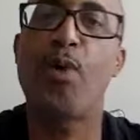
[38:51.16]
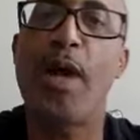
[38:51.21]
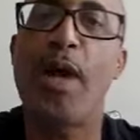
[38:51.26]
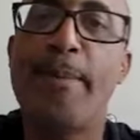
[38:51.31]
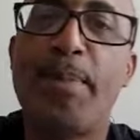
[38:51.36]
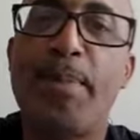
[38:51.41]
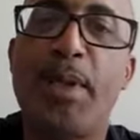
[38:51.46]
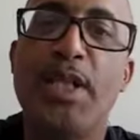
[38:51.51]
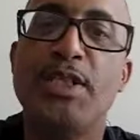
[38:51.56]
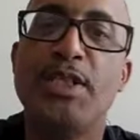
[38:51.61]
had the
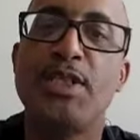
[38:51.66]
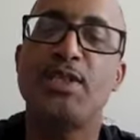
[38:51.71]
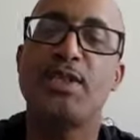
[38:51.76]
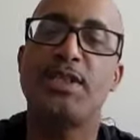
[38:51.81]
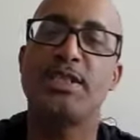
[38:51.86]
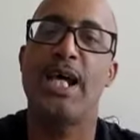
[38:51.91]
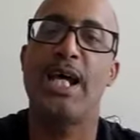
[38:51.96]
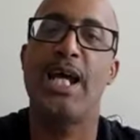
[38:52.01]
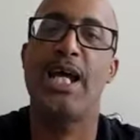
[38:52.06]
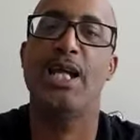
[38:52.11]
great pleasure
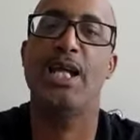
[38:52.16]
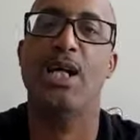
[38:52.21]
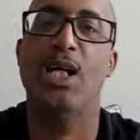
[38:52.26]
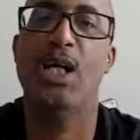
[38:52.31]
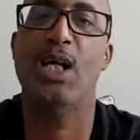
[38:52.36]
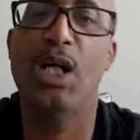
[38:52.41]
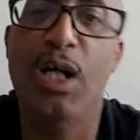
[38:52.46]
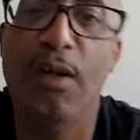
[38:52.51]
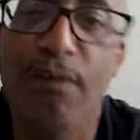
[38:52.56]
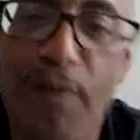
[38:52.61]
today
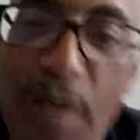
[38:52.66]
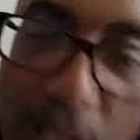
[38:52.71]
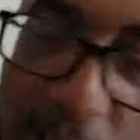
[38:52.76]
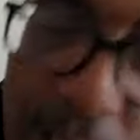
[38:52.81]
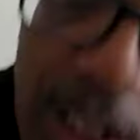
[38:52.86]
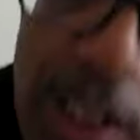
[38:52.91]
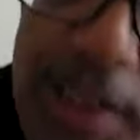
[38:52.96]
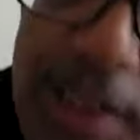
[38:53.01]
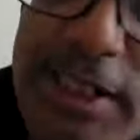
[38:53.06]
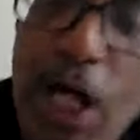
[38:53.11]
of
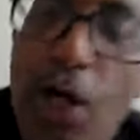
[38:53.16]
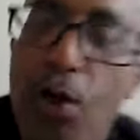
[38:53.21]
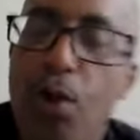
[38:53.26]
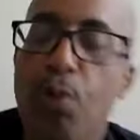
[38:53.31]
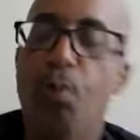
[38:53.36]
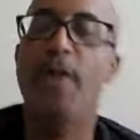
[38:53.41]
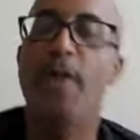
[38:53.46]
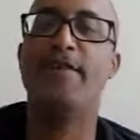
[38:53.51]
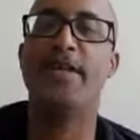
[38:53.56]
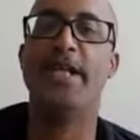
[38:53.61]

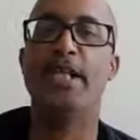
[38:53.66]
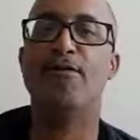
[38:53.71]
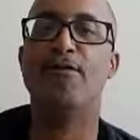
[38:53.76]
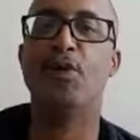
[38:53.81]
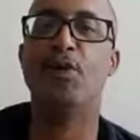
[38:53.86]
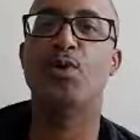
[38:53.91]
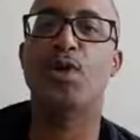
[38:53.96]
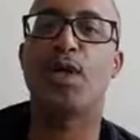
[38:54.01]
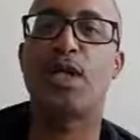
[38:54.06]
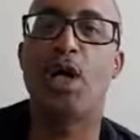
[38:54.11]
talking with the
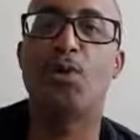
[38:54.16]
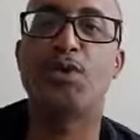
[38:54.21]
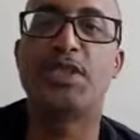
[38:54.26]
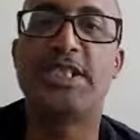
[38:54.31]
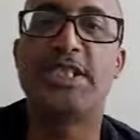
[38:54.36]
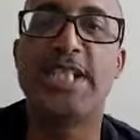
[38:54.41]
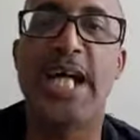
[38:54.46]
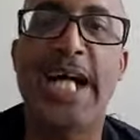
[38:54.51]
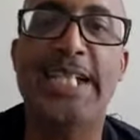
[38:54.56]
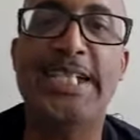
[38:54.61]
interviewing
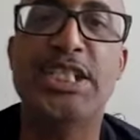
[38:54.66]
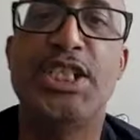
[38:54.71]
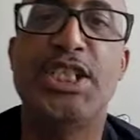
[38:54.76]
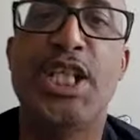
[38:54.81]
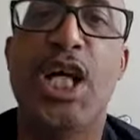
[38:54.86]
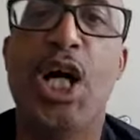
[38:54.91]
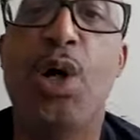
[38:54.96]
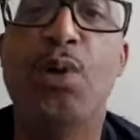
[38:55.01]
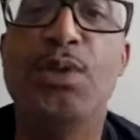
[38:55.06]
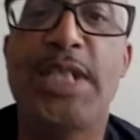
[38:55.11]
coach Donnie
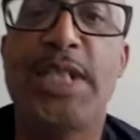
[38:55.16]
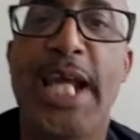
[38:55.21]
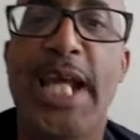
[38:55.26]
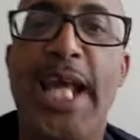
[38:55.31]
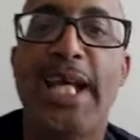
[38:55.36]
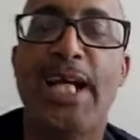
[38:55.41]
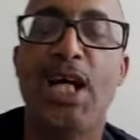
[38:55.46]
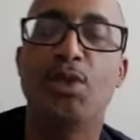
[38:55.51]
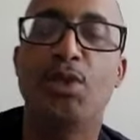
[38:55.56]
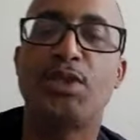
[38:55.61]
Jones,
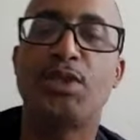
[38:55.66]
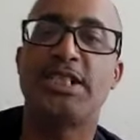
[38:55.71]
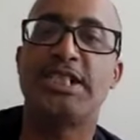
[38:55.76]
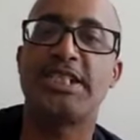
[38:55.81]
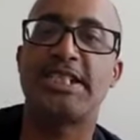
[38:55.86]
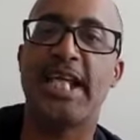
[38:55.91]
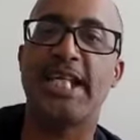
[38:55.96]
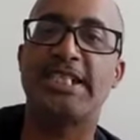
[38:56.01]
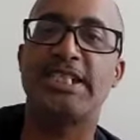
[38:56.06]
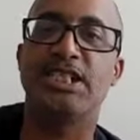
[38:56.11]
head coach at
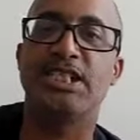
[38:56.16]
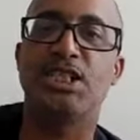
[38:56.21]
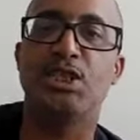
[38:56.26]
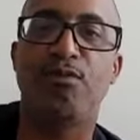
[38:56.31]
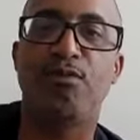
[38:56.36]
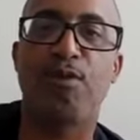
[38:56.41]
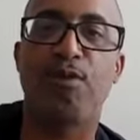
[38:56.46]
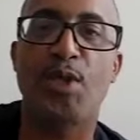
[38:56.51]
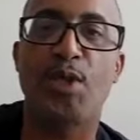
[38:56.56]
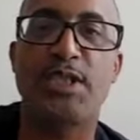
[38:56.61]
Stetson
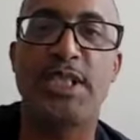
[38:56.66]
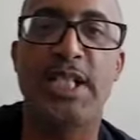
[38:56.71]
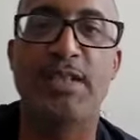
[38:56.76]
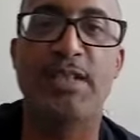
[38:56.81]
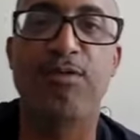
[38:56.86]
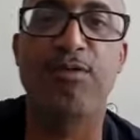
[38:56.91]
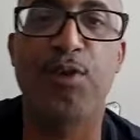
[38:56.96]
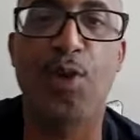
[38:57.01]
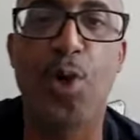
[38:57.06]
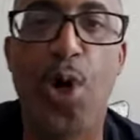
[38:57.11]

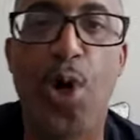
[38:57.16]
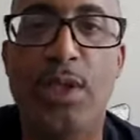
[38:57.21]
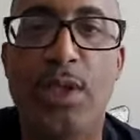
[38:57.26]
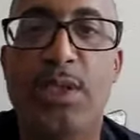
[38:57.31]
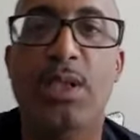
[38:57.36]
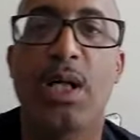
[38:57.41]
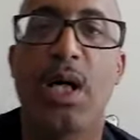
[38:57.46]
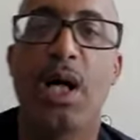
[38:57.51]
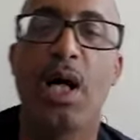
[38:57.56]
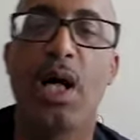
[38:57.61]
University in
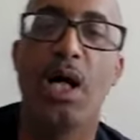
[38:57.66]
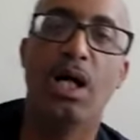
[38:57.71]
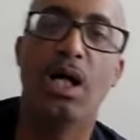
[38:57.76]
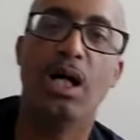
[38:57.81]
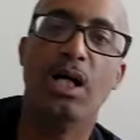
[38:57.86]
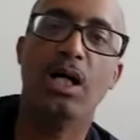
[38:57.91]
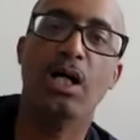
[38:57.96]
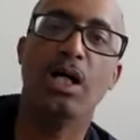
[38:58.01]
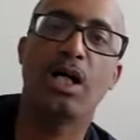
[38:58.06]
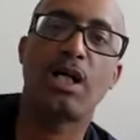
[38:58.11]
Florida.
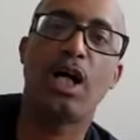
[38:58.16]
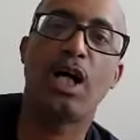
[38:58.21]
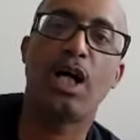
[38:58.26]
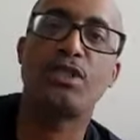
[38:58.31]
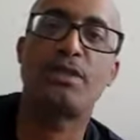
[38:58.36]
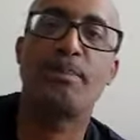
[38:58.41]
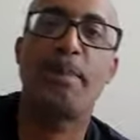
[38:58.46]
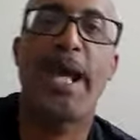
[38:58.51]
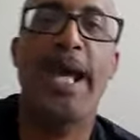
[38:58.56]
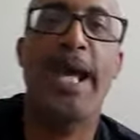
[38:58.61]
Uh,
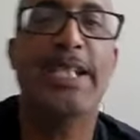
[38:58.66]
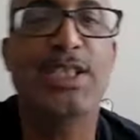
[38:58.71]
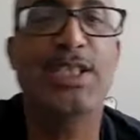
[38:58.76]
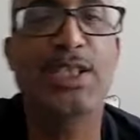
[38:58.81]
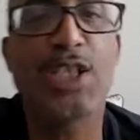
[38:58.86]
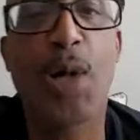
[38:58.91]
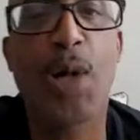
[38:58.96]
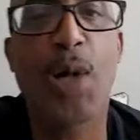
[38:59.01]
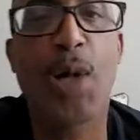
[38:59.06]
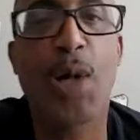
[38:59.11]
coach, man,
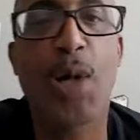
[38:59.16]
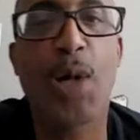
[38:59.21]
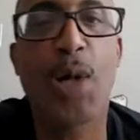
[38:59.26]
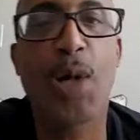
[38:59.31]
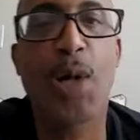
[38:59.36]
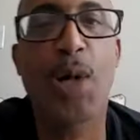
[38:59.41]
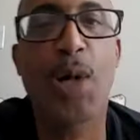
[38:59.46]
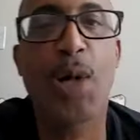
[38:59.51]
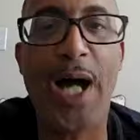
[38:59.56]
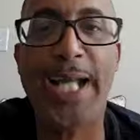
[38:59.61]
you know,
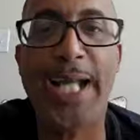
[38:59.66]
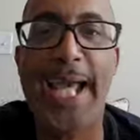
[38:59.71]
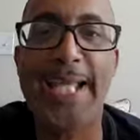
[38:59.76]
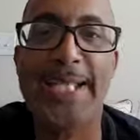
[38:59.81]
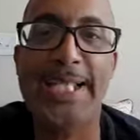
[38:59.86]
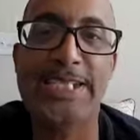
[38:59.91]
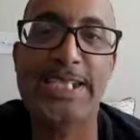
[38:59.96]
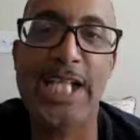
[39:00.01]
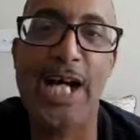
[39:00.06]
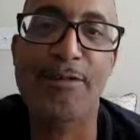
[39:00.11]
before we go, I
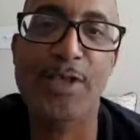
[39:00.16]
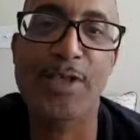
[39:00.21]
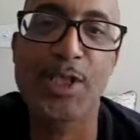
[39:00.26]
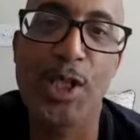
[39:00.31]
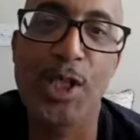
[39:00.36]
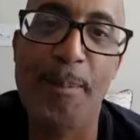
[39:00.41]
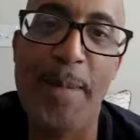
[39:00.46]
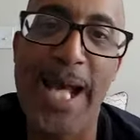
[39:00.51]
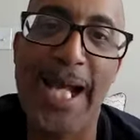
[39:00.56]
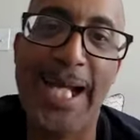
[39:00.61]
can't let you off
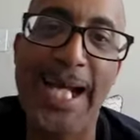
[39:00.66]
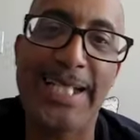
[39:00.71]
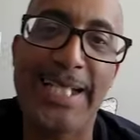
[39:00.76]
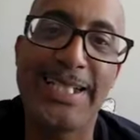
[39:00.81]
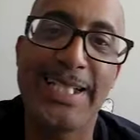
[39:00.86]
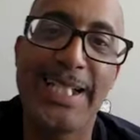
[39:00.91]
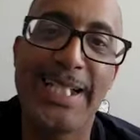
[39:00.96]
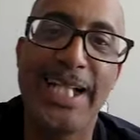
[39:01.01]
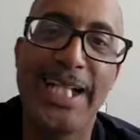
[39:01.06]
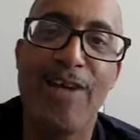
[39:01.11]
the hook, man. I
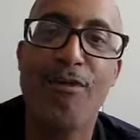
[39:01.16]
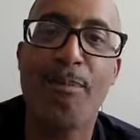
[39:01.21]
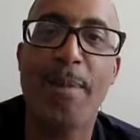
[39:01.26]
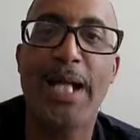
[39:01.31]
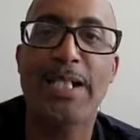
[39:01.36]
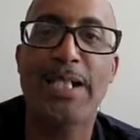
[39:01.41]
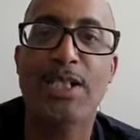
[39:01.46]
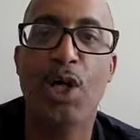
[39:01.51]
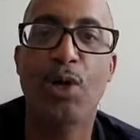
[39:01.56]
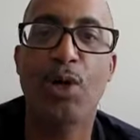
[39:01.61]
got to let
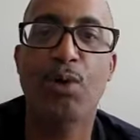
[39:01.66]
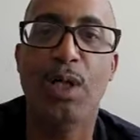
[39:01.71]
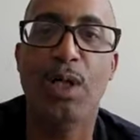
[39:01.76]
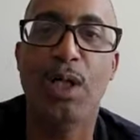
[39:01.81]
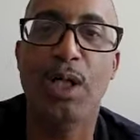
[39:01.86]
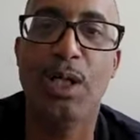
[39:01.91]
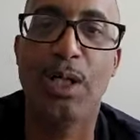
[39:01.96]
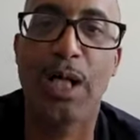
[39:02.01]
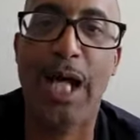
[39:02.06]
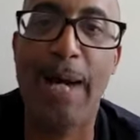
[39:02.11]
everybody know
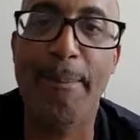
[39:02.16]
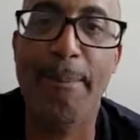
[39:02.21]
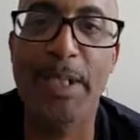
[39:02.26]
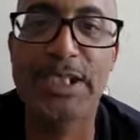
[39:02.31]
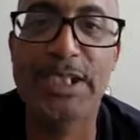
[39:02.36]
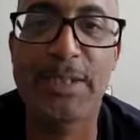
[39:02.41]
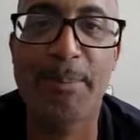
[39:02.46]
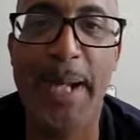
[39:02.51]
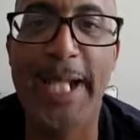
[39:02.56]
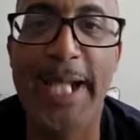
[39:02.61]
uh, how
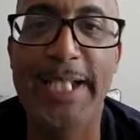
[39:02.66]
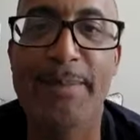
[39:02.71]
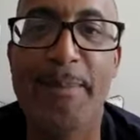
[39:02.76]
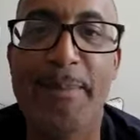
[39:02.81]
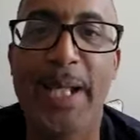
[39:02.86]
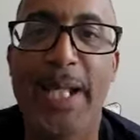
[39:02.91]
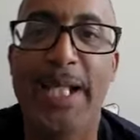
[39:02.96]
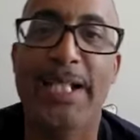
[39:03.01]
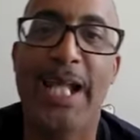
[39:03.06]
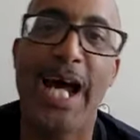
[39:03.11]
much you mean to
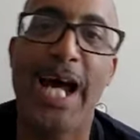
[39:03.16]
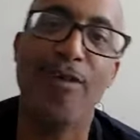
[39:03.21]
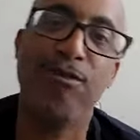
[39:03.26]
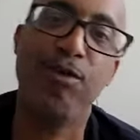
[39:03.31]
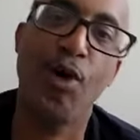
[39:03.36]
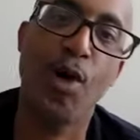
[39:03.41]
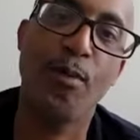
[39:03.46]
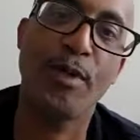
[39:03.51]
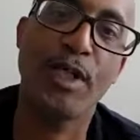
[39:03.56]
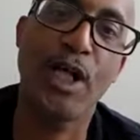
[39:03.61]
me and how
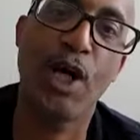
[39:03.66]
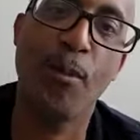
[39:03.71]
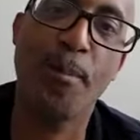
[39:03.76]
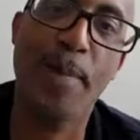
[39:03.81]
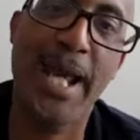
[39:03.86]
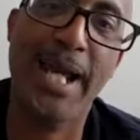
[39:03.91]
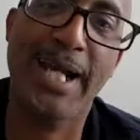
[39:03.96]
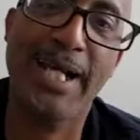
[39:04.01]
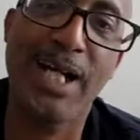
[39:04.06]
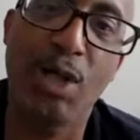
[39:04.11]
far we go
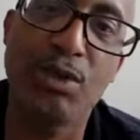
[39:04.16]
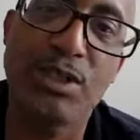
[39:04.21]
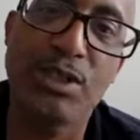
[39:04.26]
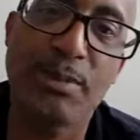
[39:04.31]
back,